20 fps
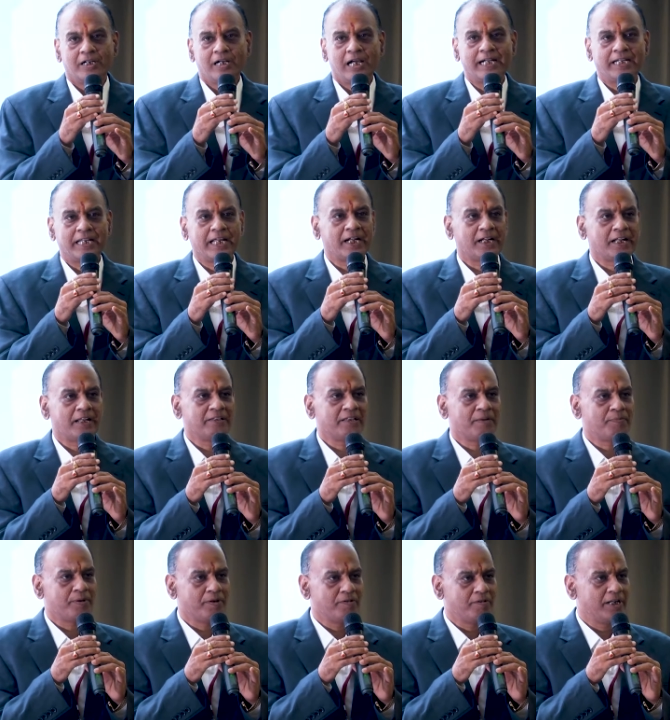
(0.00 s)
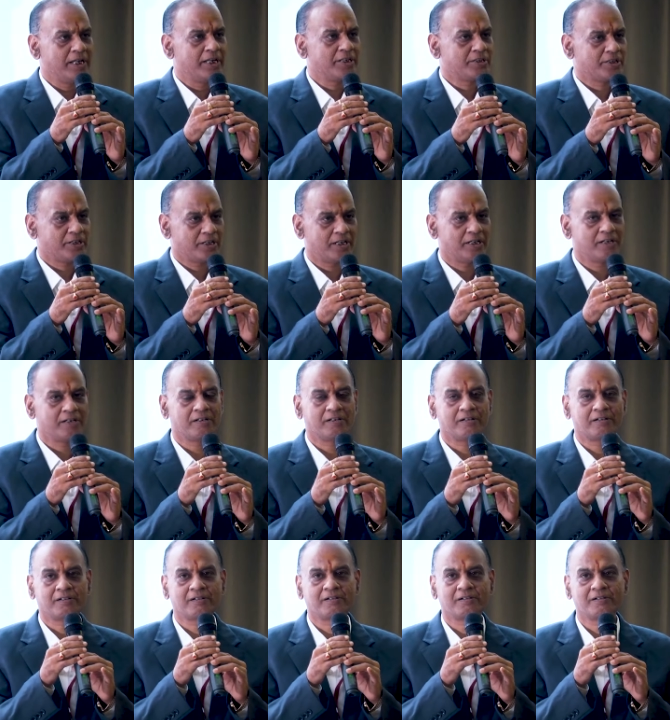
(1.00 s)
I take it as a privilege
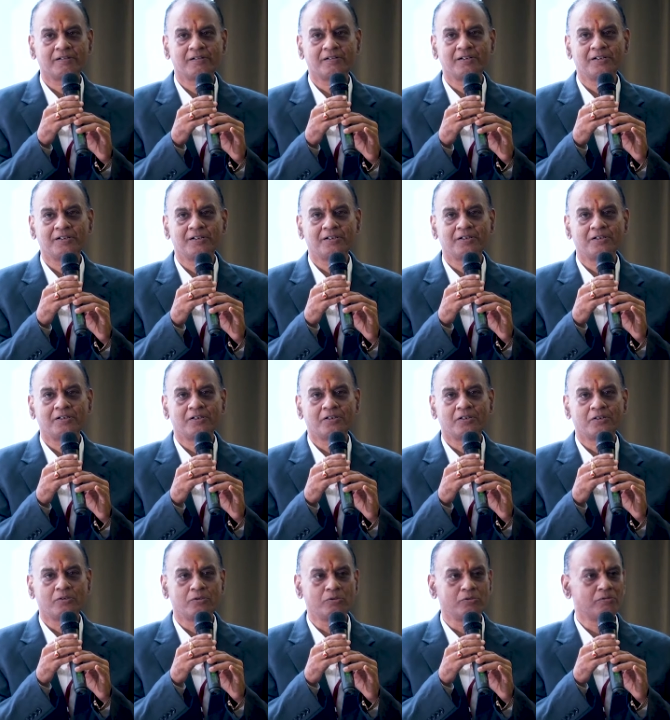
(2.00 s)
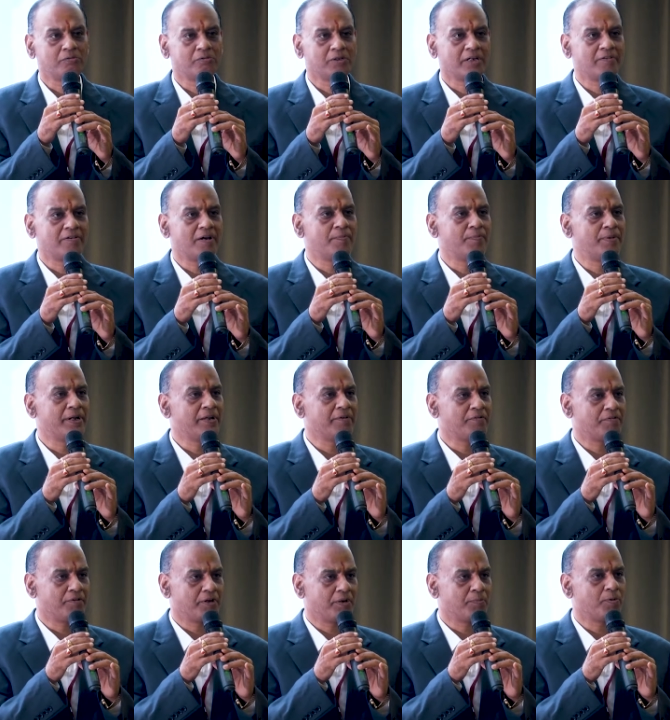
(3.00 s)
to give a brief
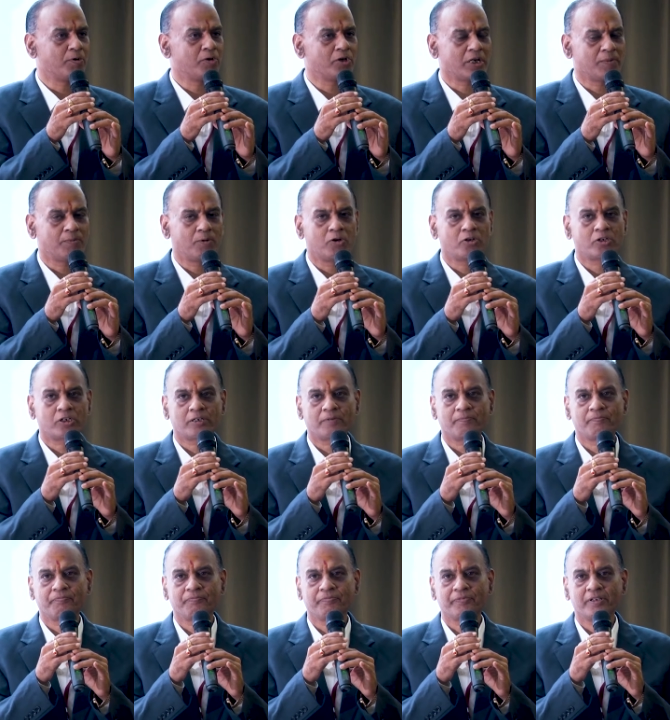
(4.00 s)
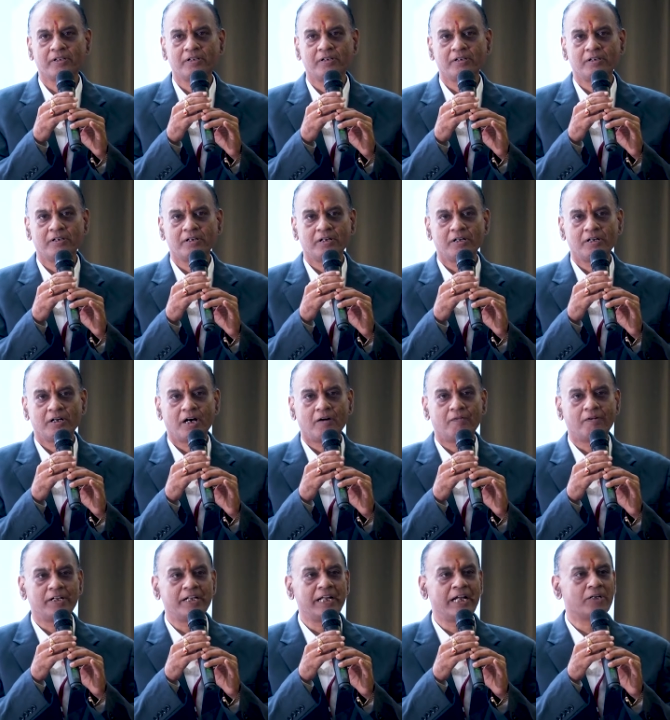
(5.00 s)
report about
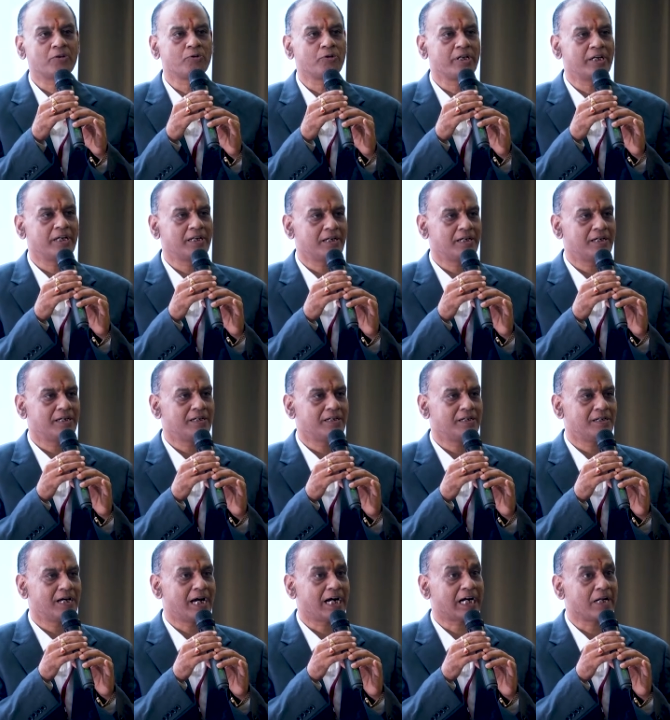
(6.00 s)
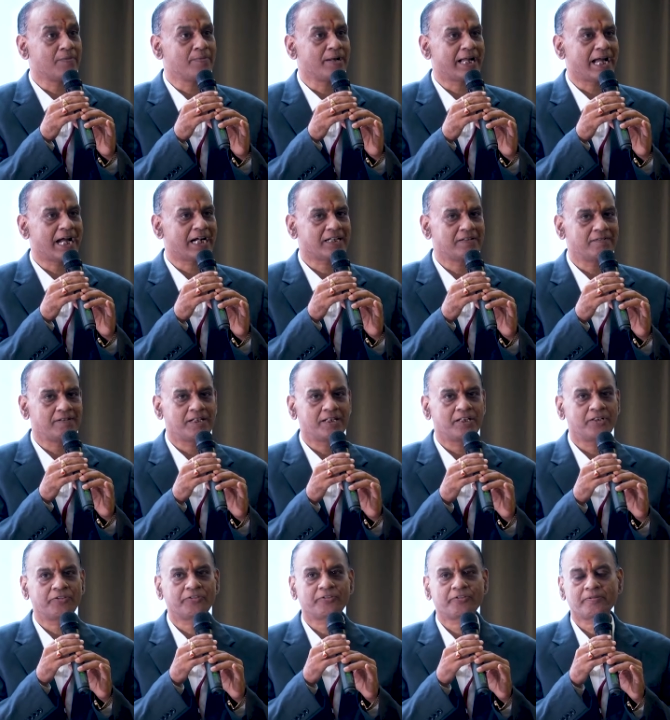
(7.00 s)
our day-to-day -day academic
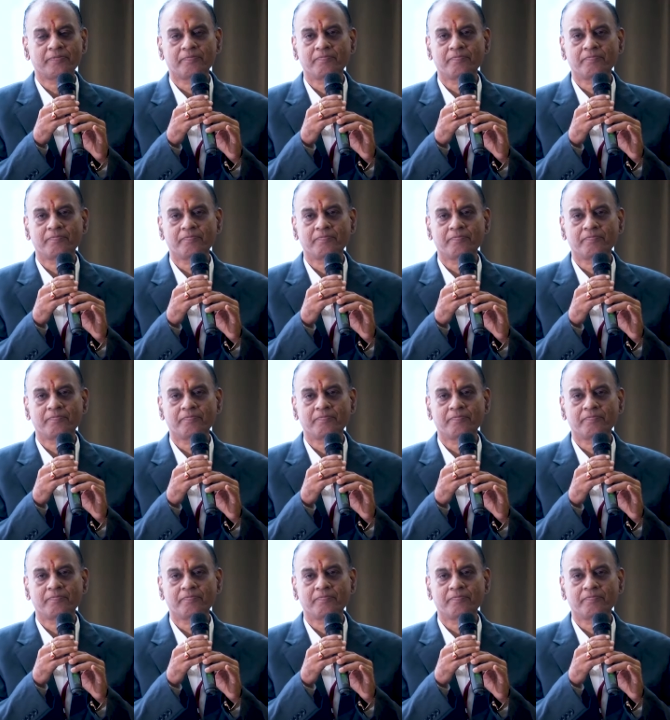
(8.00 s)
activities